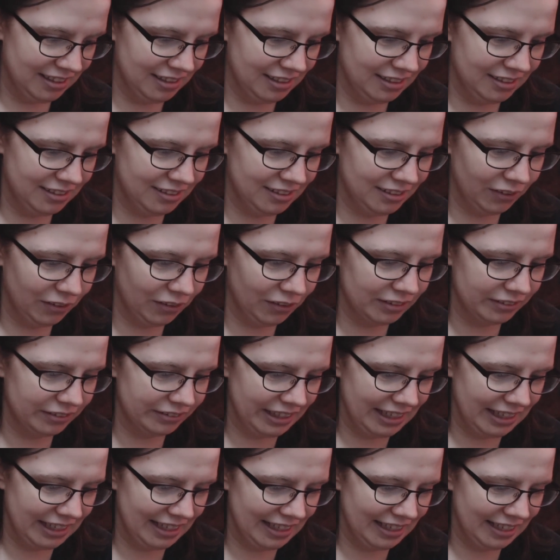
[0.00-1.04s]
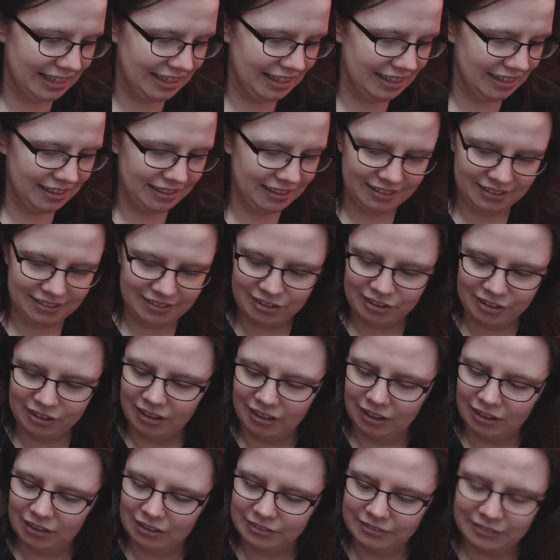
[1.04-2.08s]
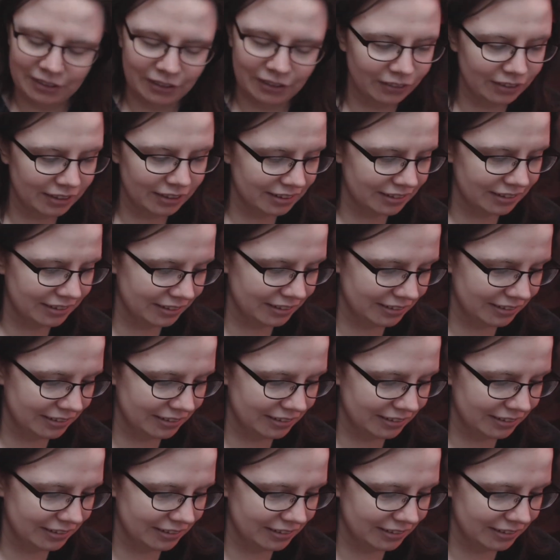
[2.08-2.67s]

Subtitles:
And it's sort of a to look forward